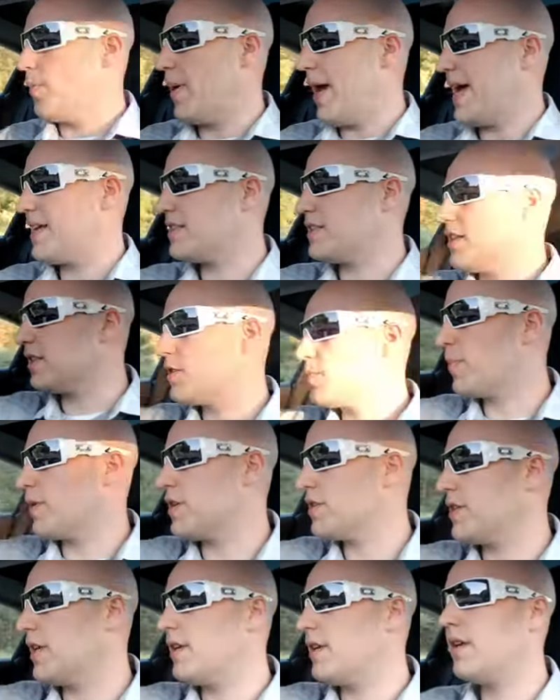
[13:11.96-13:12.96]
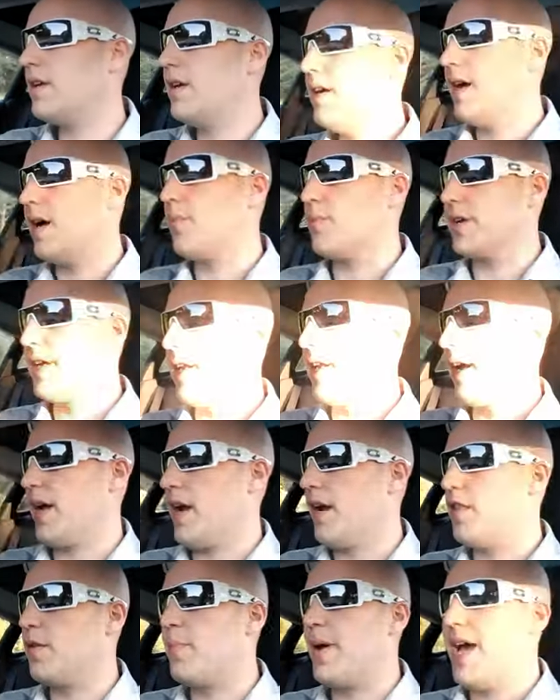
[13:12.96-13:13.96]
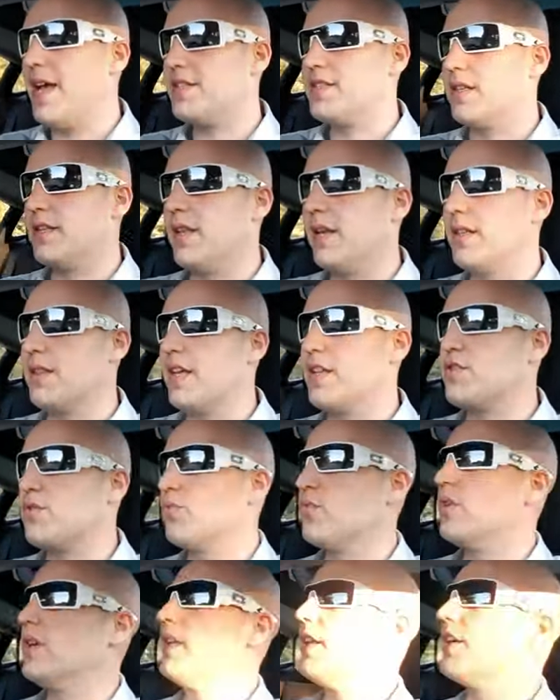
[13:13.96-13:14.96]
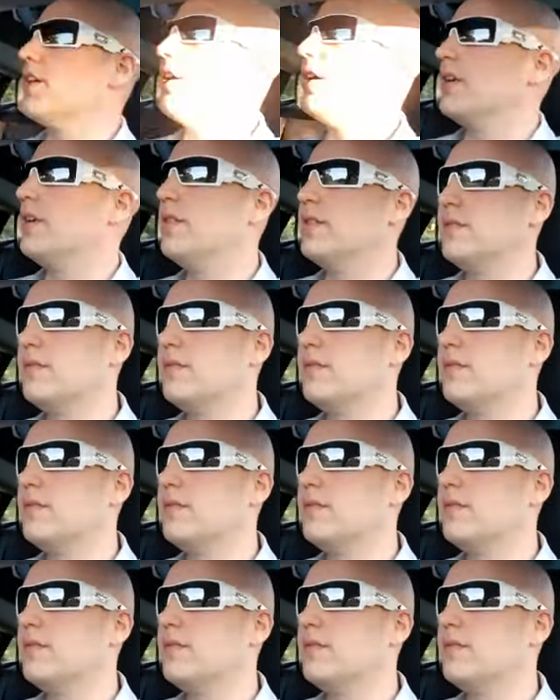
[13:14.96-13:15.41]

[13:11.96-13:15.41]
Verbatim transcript: pass this person, and we're getting out of the passing lane. That's really good.